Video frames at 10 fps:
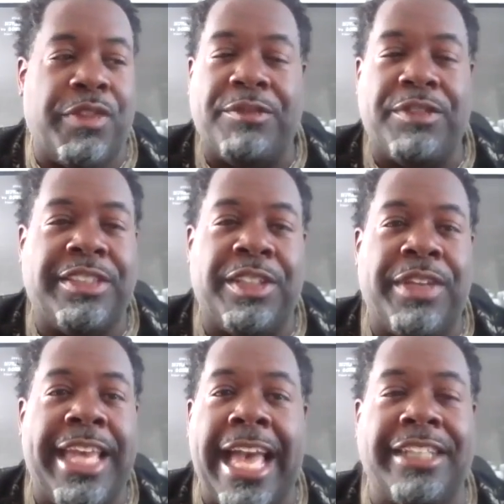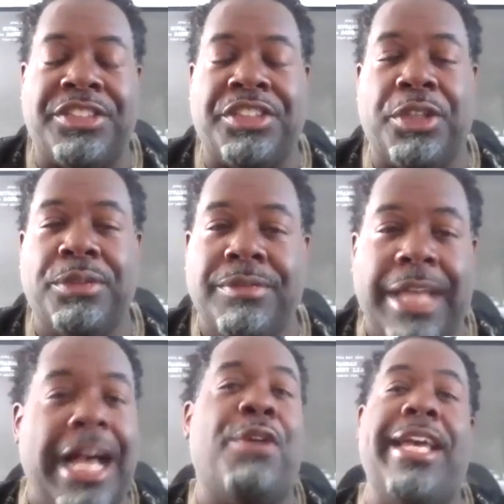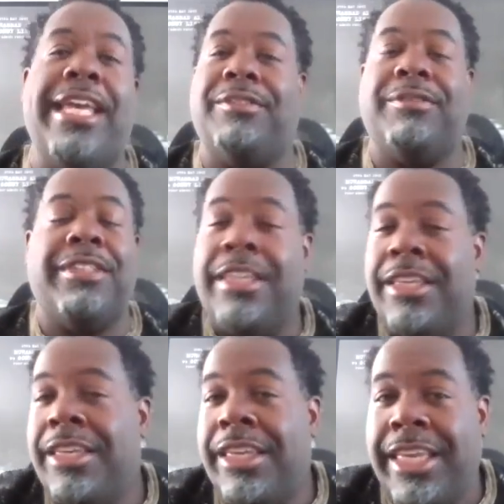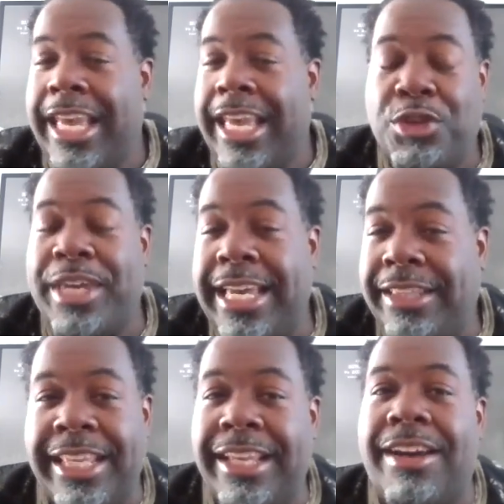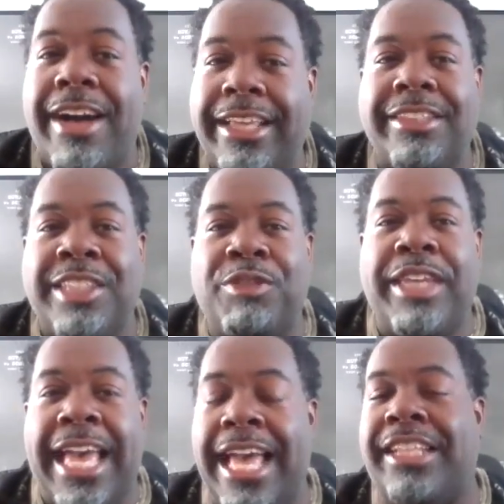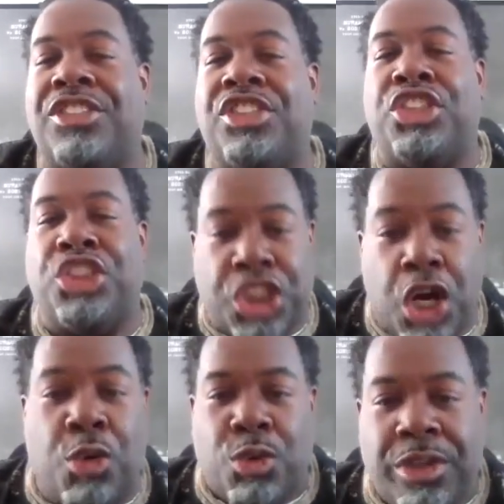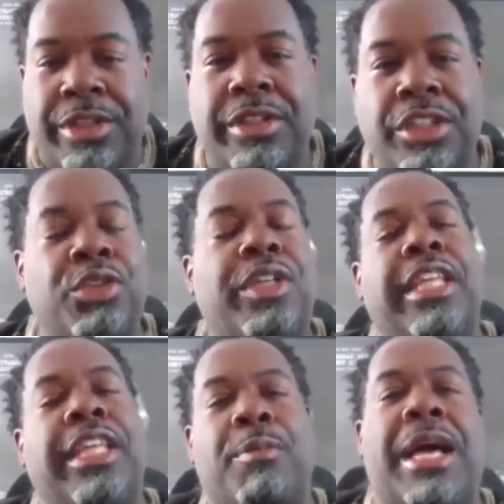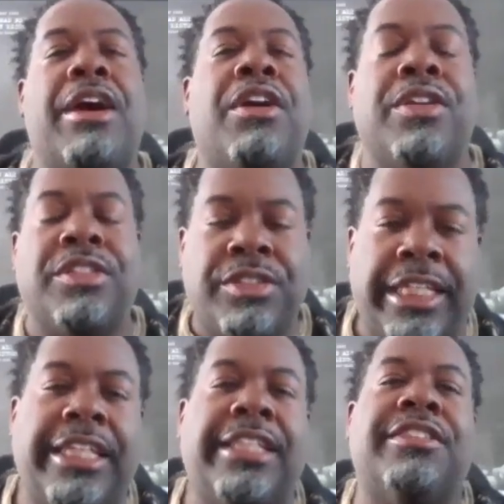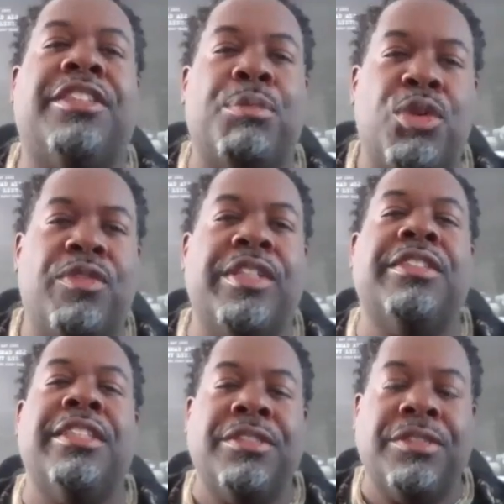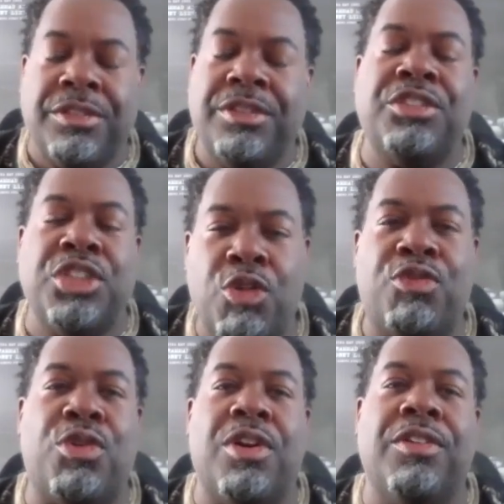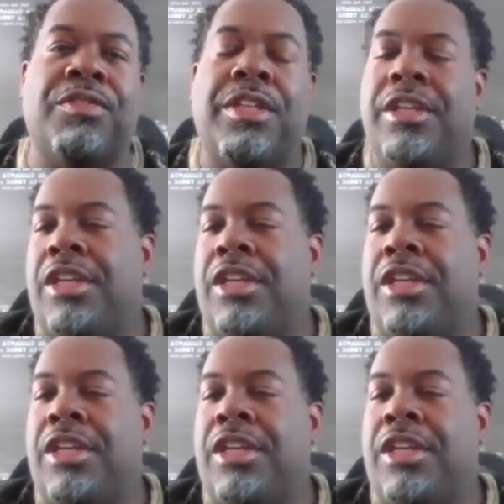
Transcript: favorite Tiffany Haddish joke. I'll wait. And you can't think of like a Tiffany Haddish joke. You can think about her in scenes and movies and so forth,